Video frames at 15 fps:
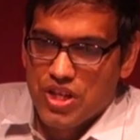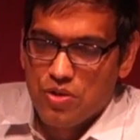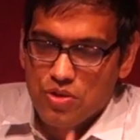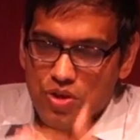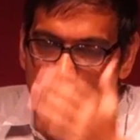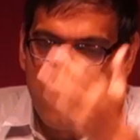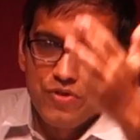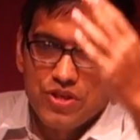to
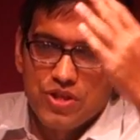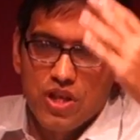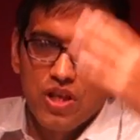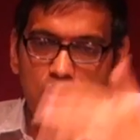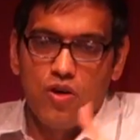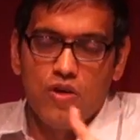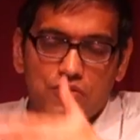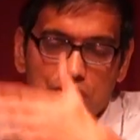the
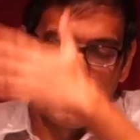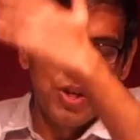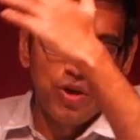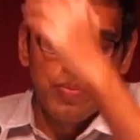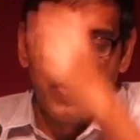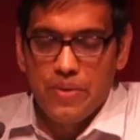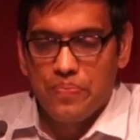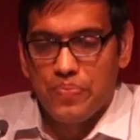office
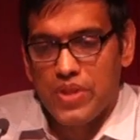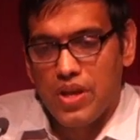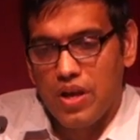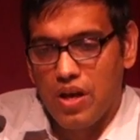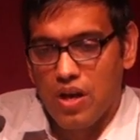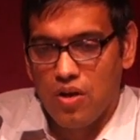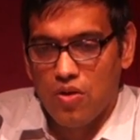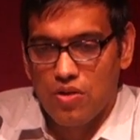nearby
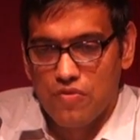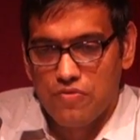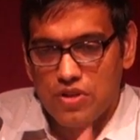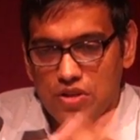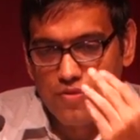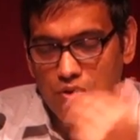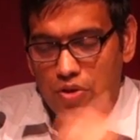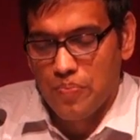on the
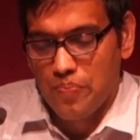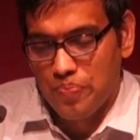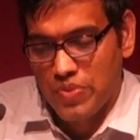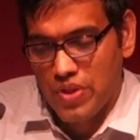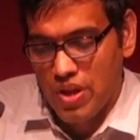first floor,